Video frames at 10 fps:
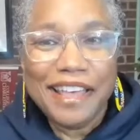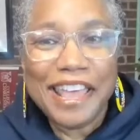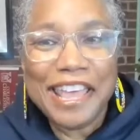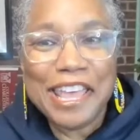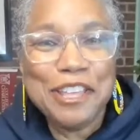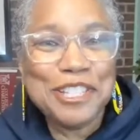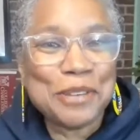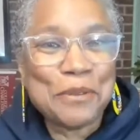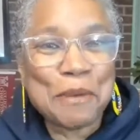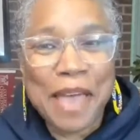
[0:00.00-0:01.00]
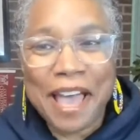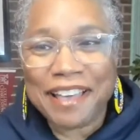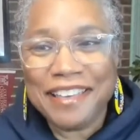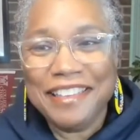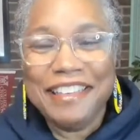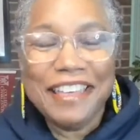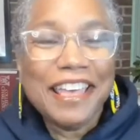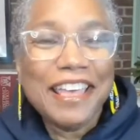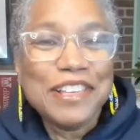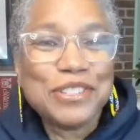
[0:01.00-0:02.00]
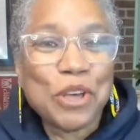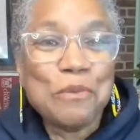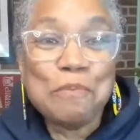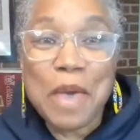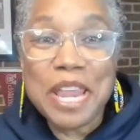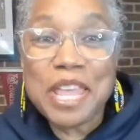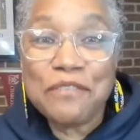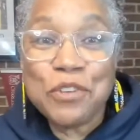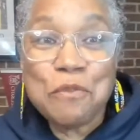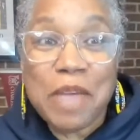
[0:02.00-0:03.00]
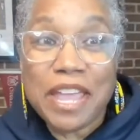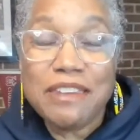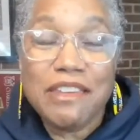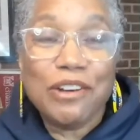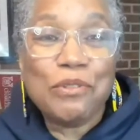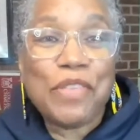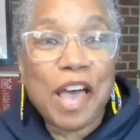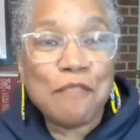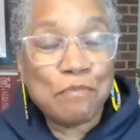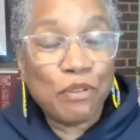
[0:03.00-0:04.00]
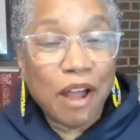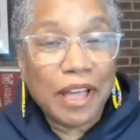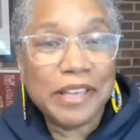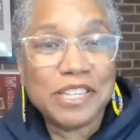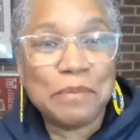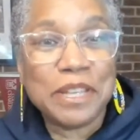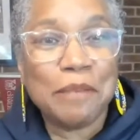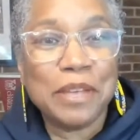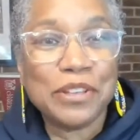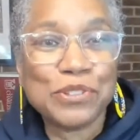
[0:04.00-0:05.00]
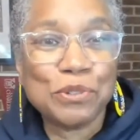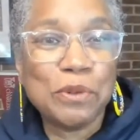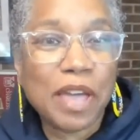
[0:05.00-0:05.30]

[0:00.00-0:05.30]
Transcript: Hey, so we're back. So many of you may know that prior to becoming a school